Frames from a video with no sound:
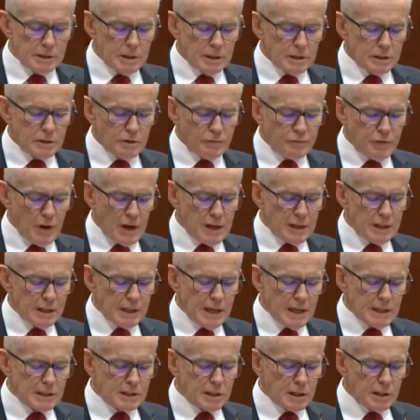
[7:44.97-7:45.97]
to funding
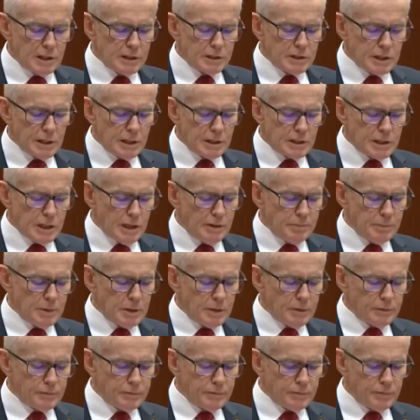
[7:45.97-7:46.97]
excellence and
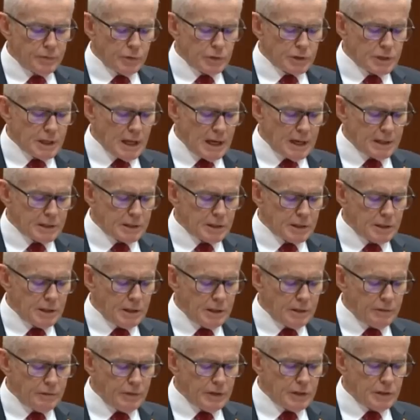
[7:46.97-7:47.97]
achievement for talented
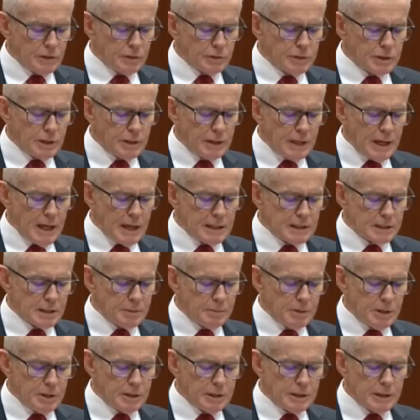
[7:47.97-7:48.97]
individuals in the arts
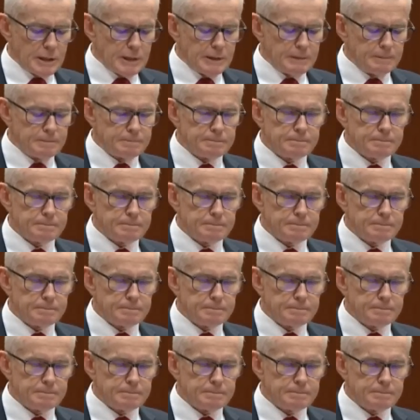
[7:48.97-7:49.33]
community.